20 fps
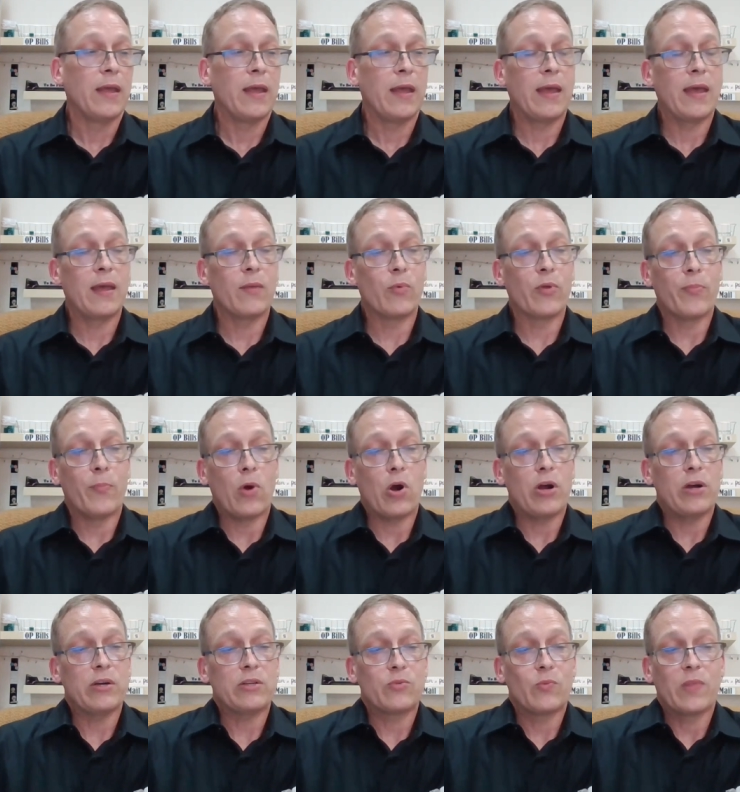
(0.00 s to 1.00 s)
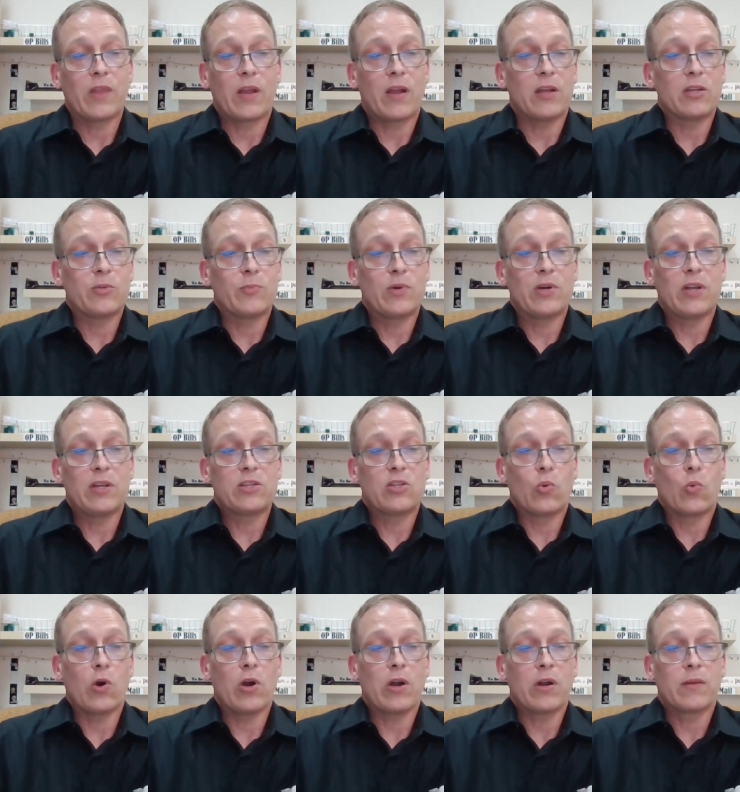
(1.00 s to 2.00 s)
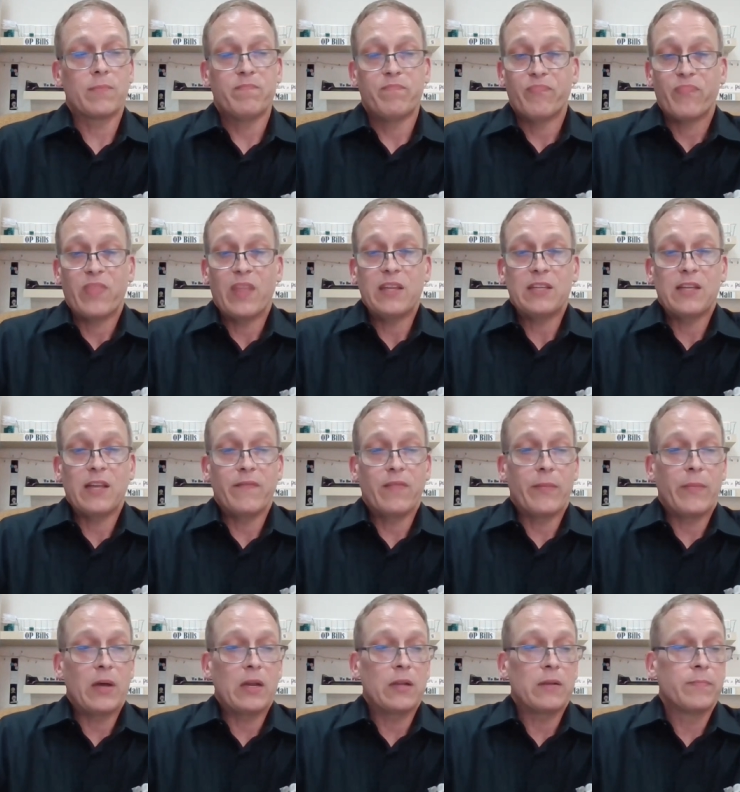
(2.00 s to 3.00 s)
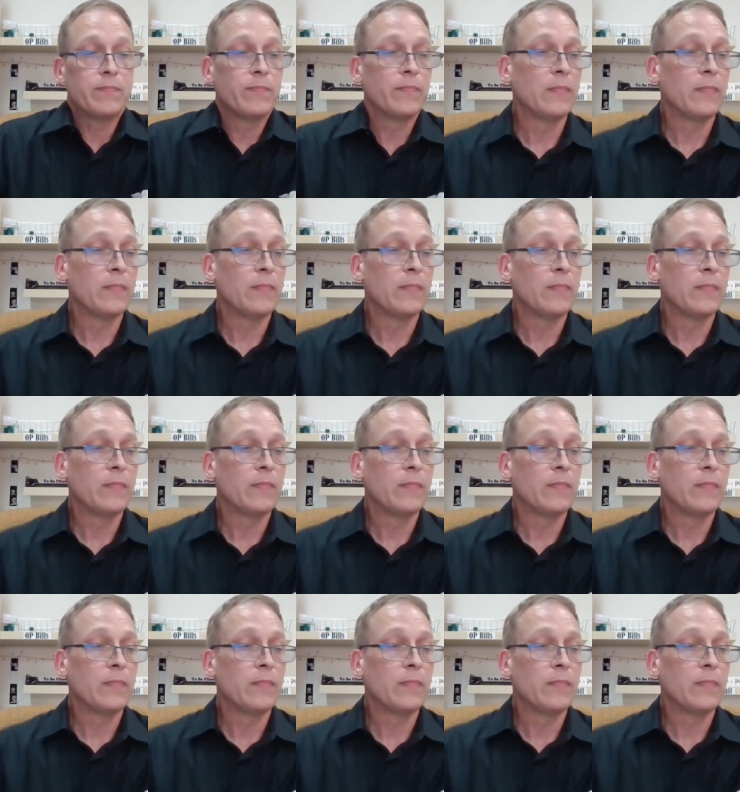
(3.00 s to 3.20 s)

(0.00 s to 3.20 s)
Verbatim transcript: Mm-hmm. And with Morris, when the customer does the work, they save the money.